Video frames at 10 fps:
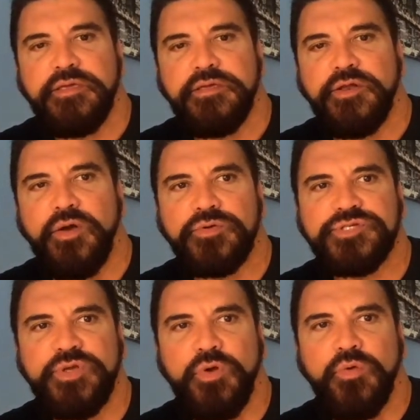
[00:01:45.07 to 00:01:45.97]
You know,
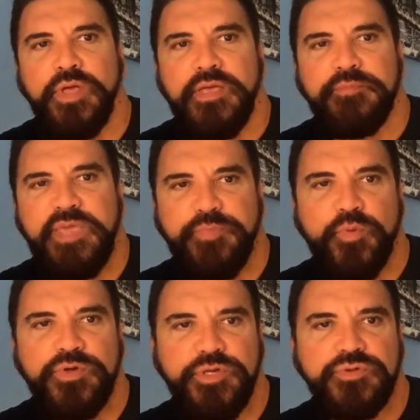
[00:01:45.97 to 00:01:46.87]
so people
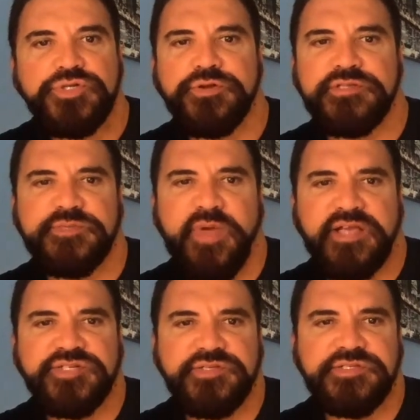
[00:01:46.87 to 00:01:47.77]
will use your
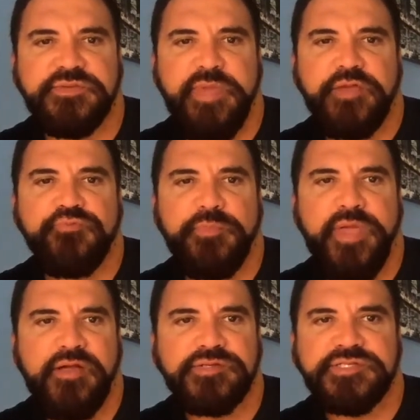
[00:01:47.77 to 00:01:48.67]
inspections to make
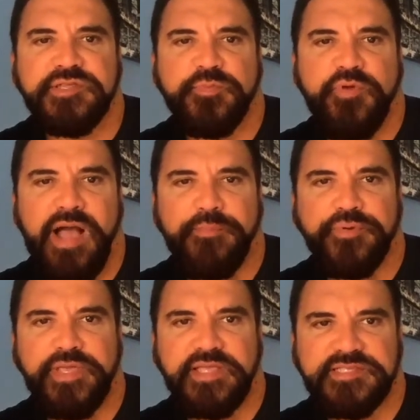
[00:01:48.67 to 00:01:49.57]
repairs to the
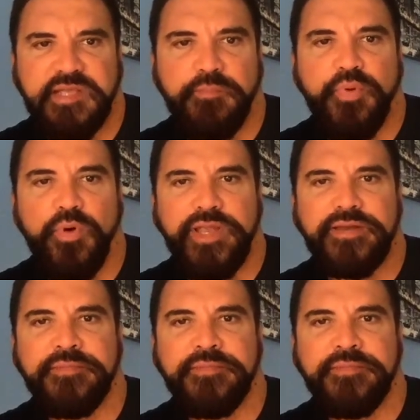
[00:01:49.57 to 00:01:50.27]
property at some point